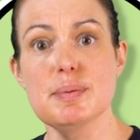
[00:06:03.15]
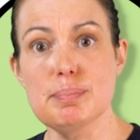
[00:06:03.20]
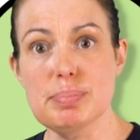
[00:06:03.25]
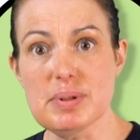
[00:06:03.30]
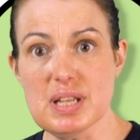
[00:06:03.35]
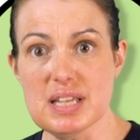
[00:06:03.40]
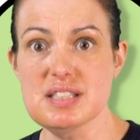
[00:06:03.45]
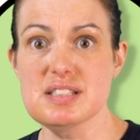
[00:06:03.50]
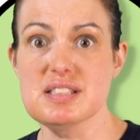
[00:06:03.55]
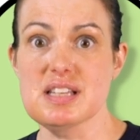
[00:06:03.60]

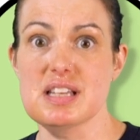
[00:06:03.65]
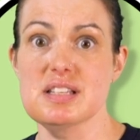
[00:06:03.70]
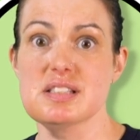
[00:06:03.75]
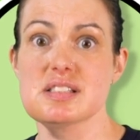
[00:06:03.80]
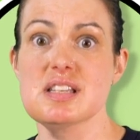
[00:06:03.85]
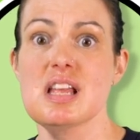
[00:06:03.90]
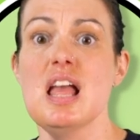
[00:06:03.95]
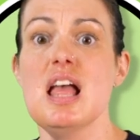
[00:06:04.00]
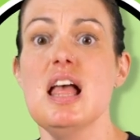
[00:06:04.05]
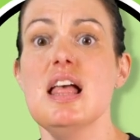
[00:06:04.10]
blood
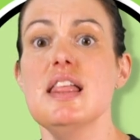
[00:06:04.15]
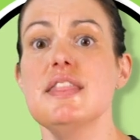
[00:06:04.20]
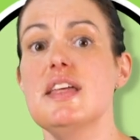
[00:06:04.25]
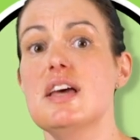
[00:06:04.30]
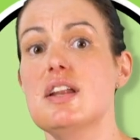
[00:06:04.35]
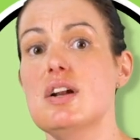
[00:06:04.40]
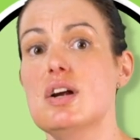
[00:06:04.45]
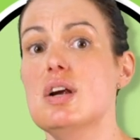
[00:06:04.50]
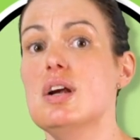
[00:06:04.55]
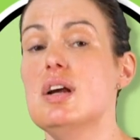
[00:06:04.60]
cells
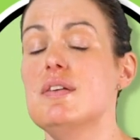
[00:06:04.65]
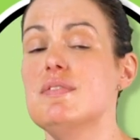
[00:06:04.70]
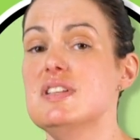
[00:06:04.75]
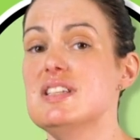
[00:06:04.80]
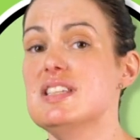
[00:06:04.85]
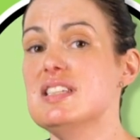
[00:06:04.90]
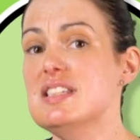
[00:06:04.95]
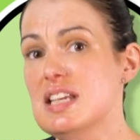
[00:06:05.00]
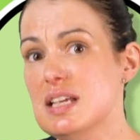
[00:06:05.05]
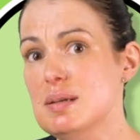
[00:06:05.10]
that are of the
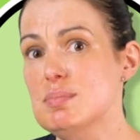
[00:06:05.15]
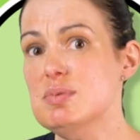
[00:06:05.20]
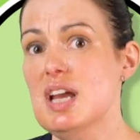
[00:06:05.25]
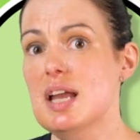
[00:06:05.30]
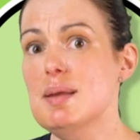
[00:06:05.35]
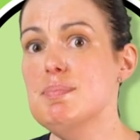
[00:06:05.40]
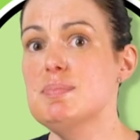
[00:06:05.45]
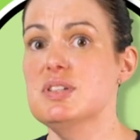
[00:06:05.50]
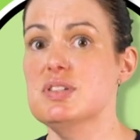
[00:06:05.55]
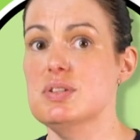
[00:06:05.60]
same
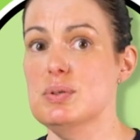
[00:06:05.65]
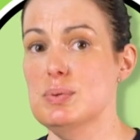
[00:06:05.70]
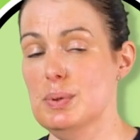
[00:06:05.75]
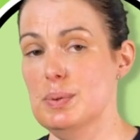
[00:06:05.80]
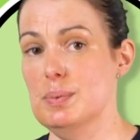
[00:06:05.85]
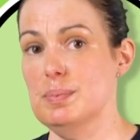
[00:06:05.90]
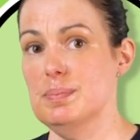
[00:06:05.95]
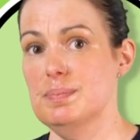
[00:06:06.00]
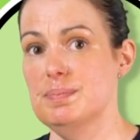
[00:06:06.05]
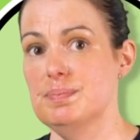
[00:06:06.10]
type as their
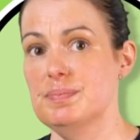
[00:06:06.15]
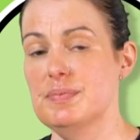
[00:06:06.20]
own.